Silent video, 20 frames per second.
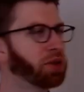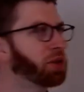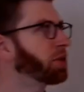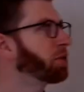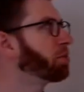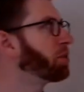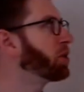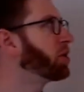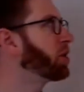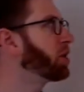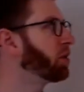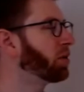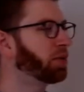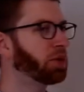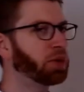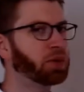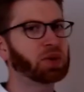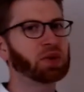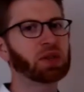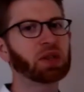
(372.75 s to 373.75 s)
but know if you
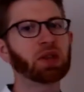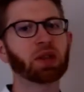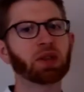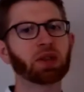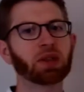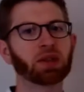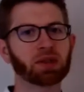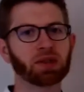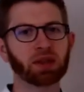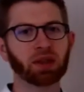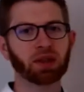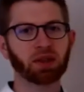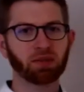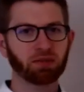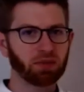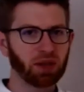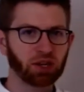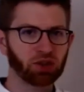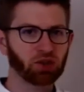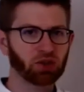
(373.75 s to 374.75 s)
see things like
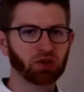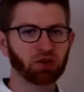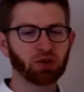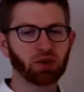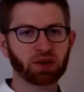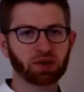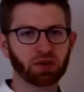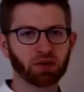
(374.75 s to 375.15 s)
H2SO4,